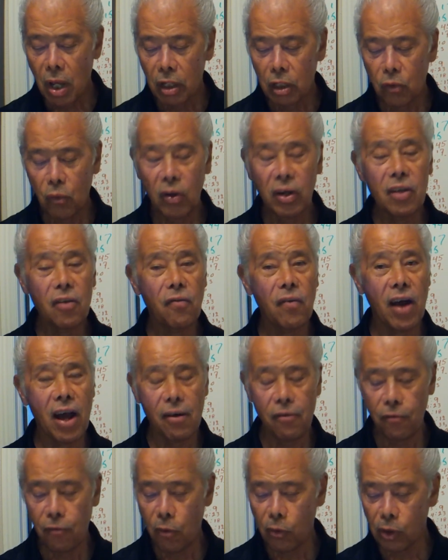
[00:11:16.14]

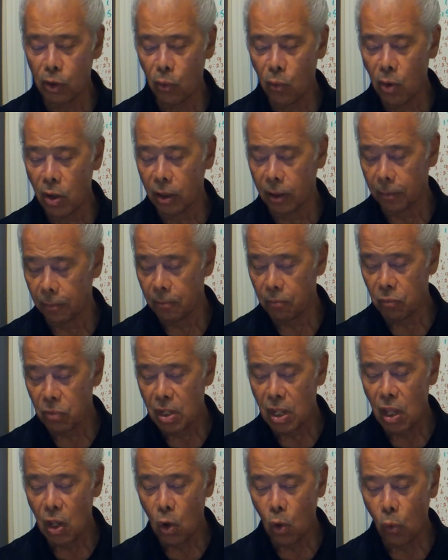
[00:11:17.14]
25:41,
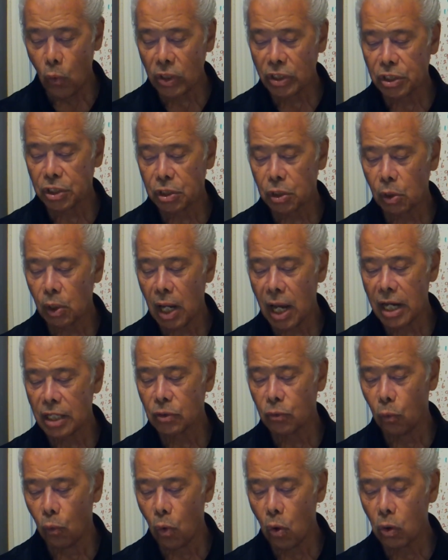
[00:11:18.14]
which Christ
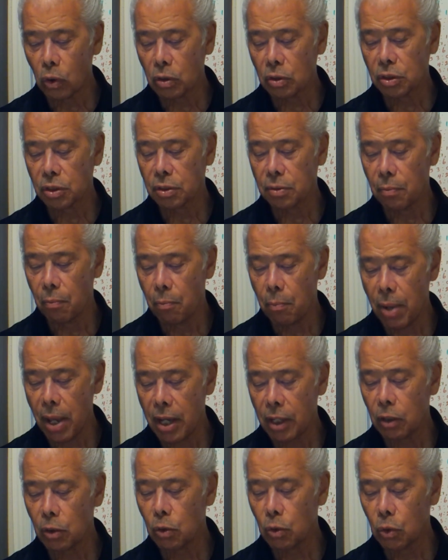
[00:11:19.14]
warns
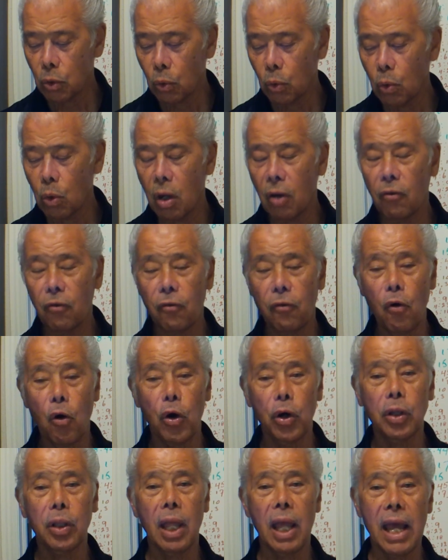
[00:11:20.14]
men to
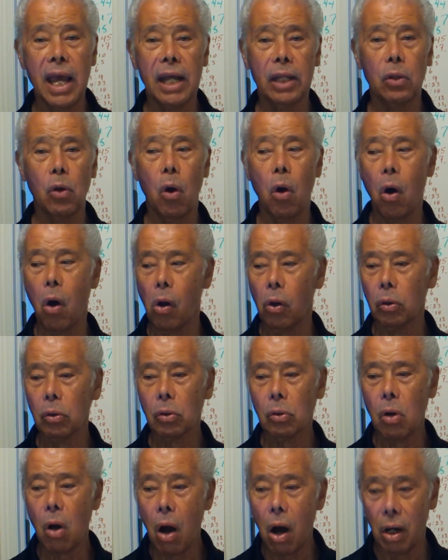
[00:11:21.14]
avoid at all
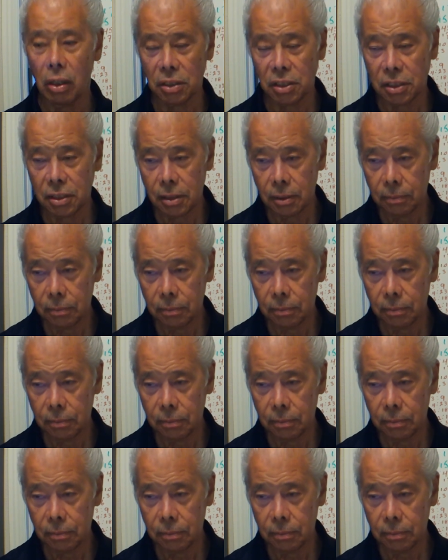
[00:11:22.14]
costs.